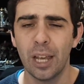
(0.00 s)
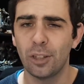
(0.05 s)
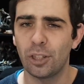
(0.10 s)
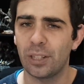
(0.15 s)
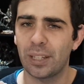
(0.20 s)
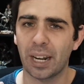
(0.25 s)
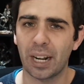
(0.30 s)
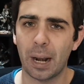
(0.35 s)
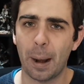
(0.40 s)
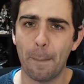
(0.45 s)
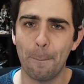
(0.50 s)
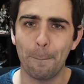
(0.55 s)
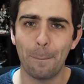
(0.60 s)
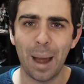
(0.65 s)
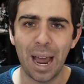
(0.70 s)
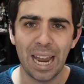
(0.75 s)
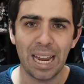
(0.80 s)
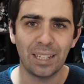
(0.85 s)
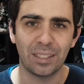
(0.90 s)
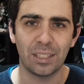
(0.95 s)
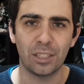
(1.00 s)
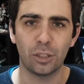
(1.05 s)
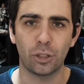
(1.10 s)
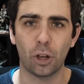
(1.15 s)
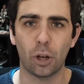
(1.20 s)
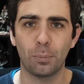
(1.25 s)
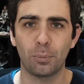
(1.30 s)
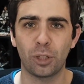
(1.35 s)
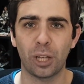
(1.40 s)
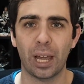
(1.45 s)
She's done an amazing
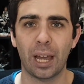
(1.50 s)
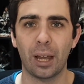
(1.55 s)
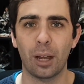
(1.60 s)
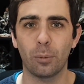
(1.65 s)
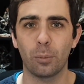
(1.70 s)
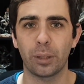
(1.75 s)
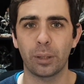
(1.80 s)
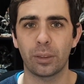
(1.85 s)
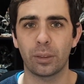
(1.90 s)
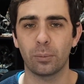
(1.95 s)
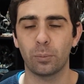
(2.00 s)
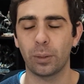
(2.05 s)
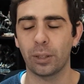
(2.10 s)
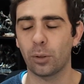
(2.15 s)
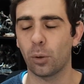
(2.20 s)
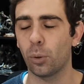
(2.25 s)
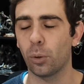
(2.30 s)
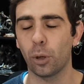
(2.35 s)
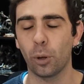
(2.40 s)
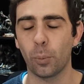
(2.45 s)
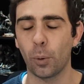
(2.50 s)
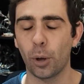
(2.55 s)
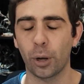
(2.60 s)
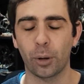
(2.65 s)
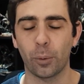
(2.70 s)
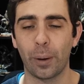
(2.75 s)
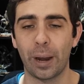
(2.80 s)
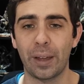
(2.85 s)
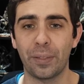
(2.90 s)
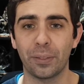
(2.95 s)
job with all her
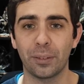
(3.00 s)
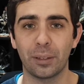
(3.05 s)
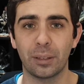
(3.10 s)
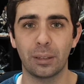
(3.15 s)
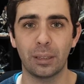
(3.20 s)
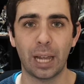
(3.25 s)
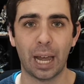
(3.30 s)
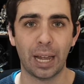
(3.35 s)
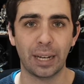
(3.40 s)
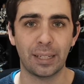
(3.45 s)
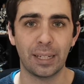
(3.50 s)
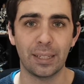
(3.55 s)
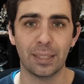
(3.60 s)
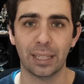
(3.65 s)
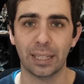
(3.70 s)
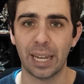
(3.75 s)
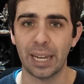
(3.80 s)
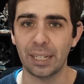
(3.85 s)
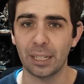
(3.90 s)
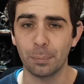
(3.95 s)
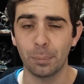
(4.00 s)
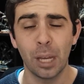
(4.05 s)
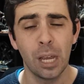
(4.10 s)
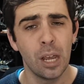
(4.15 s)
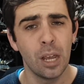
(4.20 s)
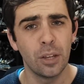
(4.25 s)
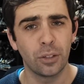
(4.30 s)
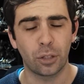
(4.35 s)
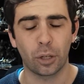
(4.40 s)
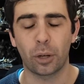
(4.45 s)
work around Tears of the Kingdom.
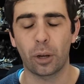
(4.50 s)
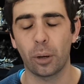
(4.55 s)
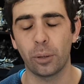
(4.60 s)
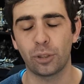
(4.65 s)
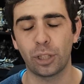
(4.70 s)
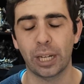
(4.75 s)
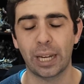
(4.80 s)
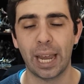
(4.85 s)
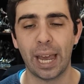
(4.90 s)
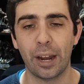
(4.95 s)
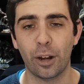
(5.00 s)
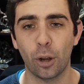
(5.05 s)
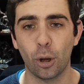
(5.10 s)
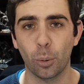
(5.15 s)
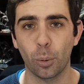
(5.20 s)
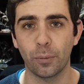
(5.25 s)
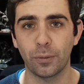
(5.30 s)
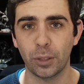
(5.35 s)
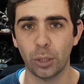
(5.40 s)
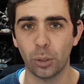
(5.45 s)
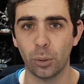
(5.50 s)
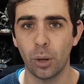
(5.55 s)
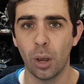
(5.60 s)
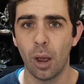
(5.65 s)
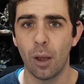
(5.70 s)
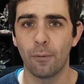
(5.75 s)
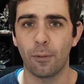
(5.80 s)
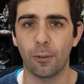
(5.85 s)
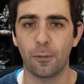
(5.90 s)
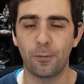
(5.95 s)
So go check out her review
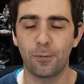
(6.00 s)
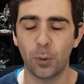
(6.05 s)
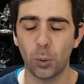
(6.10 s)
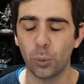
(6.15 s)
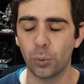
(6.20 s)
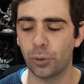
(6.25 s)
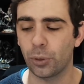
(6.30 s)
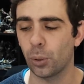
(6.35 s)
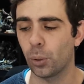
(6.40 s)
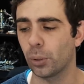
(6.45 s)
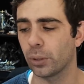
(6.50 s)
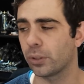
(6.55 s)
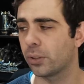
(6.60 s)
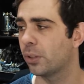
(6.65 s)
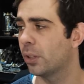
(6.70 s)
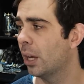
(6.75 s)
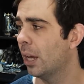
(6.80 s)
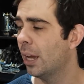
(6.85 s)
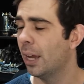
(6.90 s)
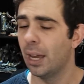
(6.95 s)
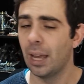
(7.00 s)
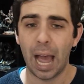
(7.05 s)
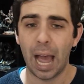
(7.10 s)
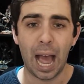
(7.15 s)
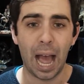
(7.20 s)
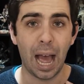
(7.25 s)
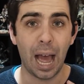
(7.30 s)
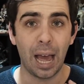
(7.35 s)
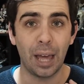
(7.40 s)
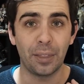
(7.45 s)
for full thoughts.
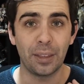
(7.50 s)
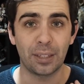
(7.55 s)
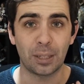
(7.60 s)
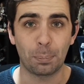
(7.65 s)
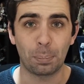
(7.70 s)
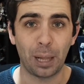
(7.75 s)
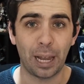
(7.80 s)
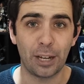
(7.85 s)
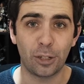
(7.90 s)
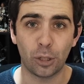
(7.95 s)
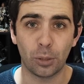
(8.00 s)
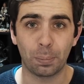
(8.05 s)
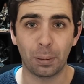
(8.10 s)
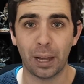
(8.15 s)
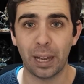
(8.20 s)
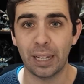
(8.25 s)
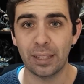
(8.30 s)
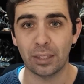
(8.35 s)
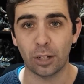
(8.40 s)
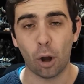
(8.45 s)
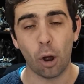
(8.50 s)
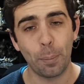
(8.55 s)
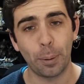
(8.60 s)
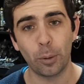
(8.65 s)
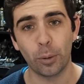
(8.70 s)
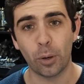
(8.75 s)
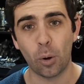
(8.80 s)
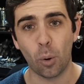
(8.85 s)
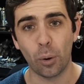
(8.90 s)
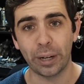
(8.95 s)
There's a Player 2 Plays that I'll
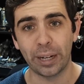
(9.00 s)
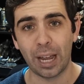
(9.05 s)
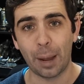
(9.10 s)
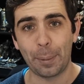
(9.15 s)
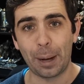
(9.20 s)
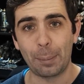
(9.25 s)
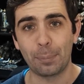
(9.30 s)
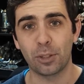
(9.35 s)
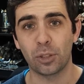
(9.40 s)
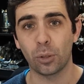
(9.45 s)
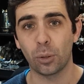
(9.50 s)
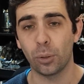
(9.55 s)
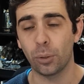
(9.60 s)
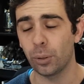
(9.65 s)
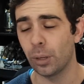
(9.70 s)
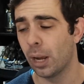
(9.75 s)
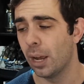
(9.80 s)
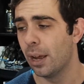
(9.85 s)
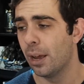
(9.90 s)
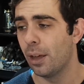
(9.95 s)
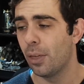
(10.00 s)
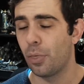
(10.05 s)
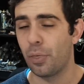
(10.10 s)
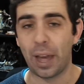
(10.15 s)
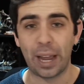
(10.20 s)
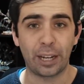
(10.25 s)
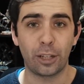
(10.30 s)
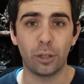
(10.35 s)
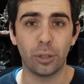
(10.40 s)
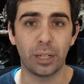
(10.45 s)
be recording coming up soon.
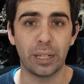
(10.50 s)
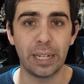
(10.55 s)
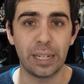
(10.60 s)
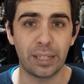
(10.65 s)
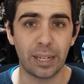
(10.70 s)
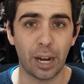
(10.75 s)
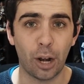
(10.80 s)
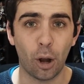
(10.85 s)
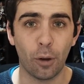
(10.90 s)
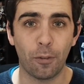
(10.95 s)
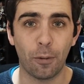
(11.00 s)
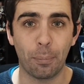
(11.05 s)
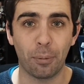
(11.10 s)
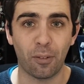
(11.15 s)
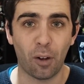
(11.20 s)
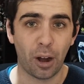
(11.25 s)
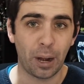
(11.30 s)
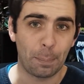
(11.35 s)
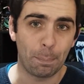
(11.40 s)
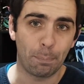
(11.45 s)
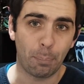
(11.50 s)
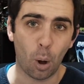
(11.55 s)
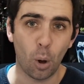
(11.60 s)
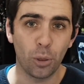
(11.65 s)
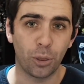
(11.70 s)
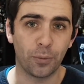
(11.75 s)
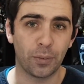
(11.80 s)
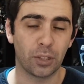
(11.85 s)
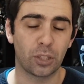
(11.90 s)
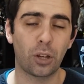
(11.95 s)
Thank you to Nintendo for providing
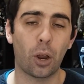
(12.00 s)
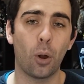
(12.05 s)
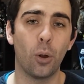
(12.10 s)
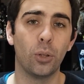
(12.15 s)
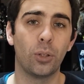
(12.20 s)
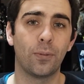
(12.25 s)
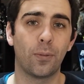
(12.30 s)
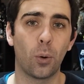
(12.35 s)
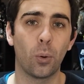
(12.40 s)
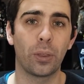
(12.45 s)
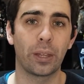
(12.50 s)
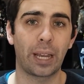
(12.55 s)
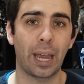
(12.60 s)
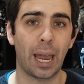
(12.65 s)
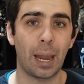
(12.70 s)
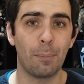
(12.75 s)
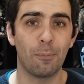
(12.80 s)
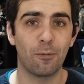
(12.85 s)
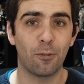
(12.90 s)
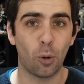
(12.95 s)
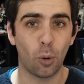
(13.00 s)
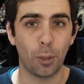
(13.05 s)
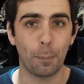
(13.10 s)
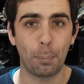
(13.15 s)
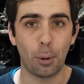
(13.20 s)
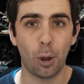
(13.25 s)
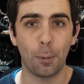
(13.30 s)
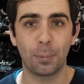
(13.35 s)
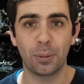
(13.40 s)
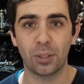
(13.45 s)
both of us codes for the game for the
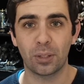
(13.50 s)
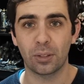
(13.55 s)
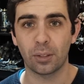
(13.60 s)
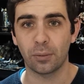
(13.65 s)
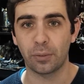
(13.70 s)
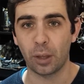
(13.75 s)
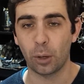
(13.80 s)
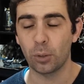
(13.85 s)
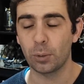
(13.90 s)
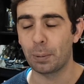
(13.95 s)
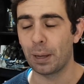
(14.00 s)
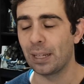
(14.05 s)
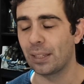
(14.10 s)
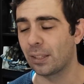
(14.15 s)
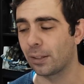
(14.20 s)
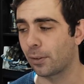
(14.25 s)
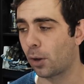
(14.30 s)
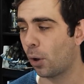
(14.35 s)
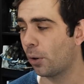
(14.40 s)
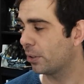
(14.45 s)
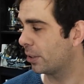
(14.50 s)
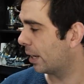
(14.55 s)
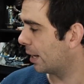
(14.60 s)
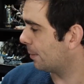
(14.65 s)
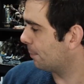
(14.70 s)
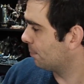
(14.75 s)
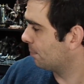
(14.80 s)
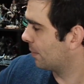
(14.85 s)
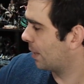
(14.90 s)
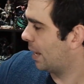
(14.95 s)
purposes of those pieces of
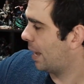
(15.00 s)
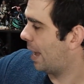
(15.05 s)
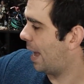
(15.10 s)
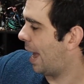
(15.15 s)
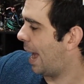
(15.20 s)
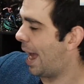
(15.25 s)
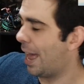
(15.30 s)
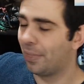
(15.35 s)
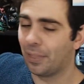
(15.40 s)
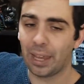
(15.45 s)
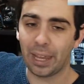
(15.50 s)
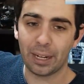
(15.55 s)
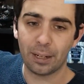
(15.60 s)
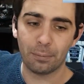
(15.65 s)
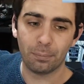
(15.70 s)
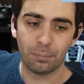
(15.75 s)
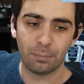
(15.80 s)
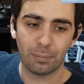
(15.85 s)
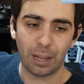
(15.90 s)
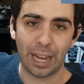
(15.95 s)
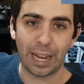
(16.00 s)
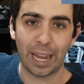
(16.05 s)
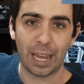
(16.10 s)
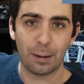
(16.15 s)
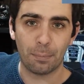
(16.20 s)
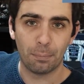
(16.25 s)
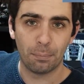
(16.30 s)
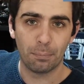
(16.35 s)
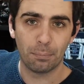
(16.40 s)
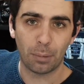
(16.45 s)
content. And then,
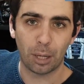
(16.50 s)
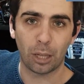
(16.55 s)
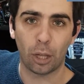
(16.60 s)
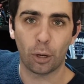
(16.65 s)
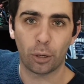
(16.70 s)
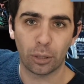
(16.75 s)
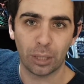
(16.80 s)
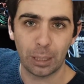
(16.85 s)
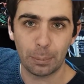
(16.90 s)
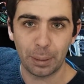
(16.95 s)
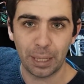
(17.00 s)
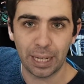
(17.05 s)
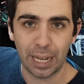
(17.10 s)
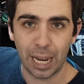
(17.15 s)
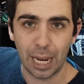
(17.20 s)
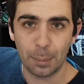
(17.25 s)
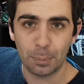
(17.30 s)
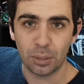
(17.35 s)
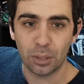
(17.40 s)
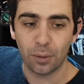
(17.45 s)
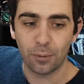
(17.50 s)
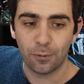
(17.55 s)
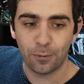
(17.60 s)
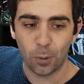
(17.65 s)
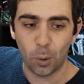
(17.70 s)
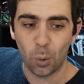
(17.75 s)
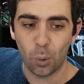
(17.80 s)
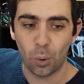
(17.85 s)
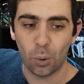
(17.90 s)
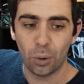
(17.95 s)
again, my local EB Games
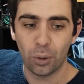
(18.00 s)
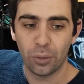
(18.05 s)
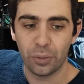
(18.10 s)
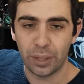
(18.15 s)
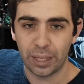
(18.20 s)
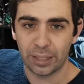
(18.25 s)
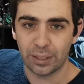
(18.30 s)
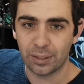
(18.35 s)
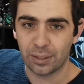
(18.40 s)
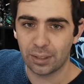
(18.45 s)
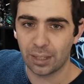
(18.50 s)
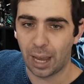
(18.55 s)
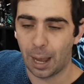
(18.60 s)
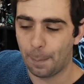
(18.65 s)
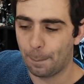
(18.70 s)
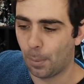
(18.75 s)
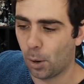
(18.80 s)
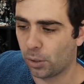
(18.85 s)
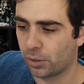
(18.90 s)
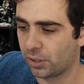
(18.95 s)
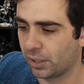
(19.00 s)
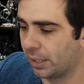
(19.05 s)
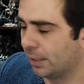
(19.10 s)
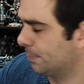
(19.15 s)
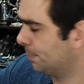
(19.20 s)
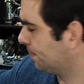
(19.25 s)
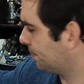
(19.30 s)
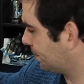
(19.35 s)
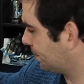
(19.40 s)
for this unboxing.